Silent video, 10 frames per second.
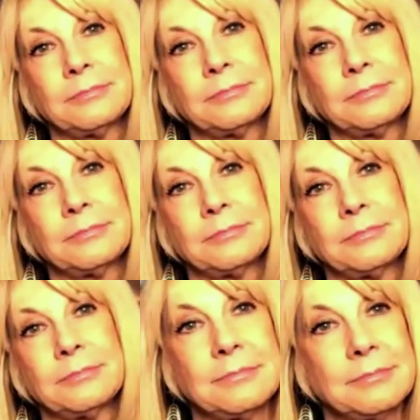
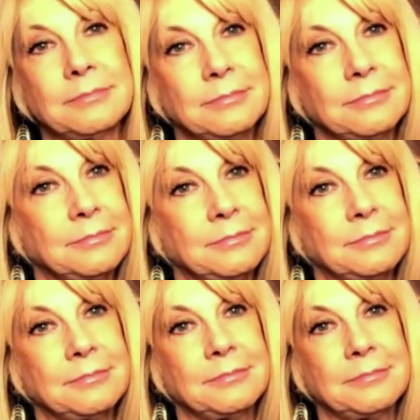
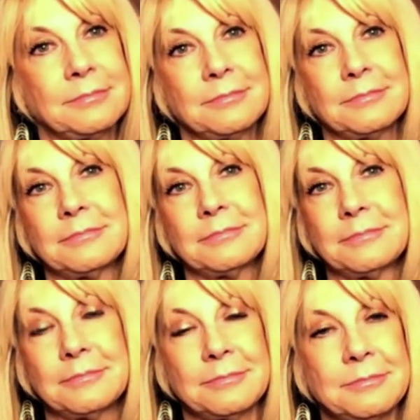
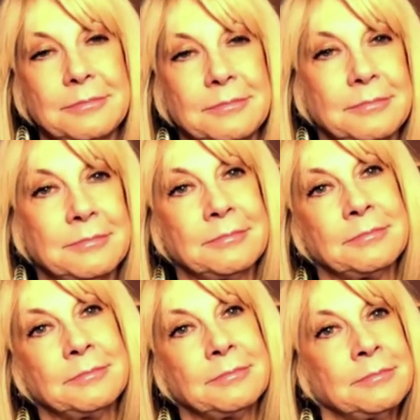
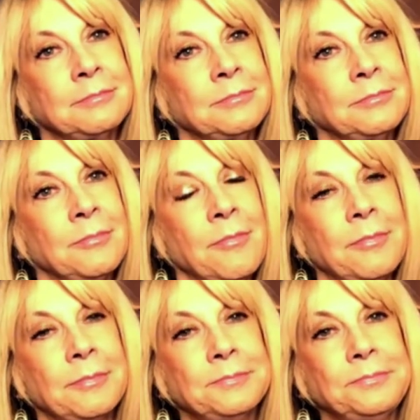
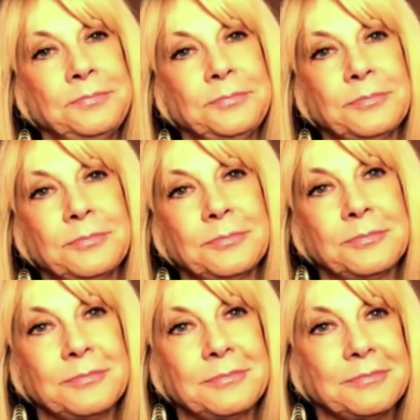
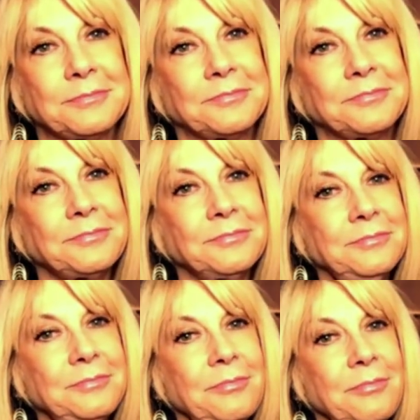
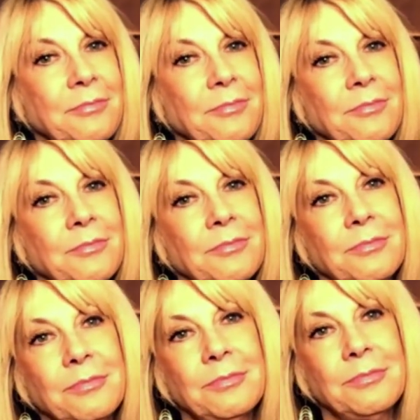
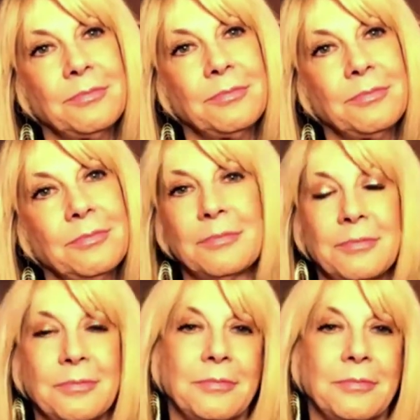No words are spoken by the person on screen.